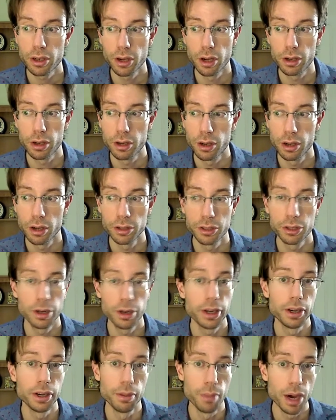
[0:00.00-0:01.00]

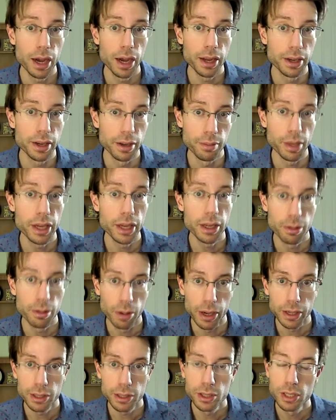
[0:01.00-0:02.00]
contrary to mine in many
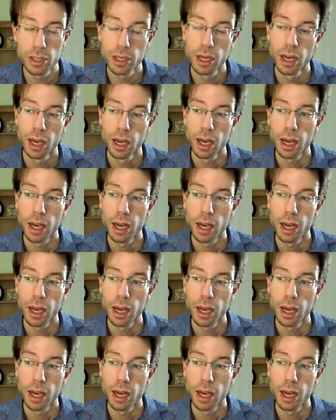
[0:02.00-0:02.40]
ways.